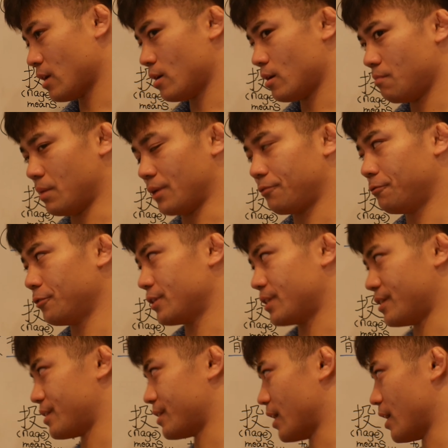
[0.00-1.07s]
But for
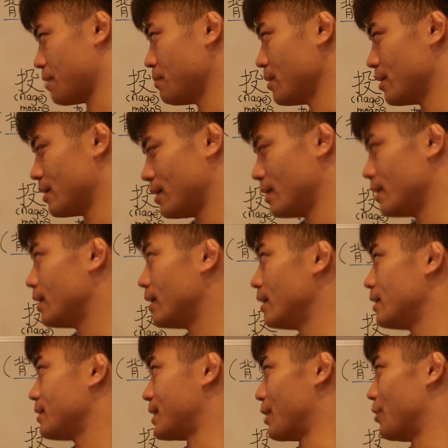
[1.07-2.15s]
this time,
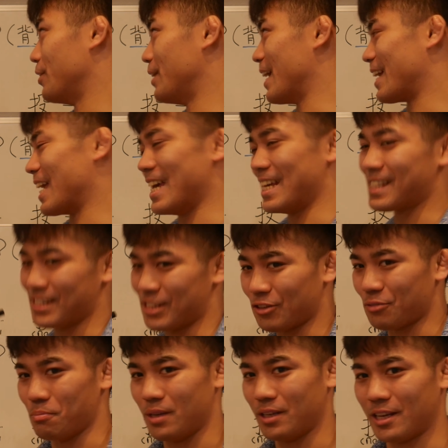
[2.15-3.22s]
Seoinage, it's not
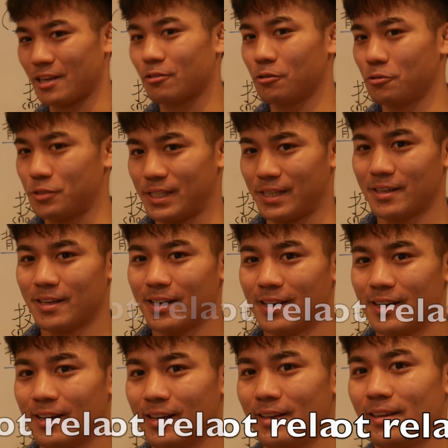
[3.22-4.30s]
meaning losing.
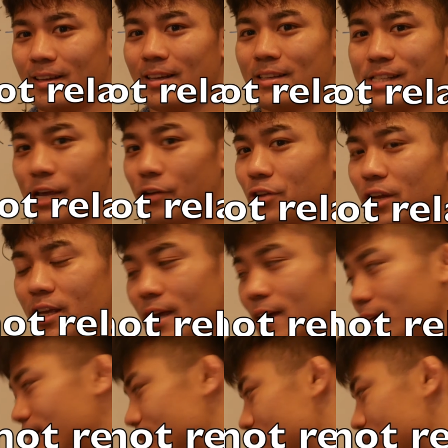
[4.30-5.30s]
Seoinage's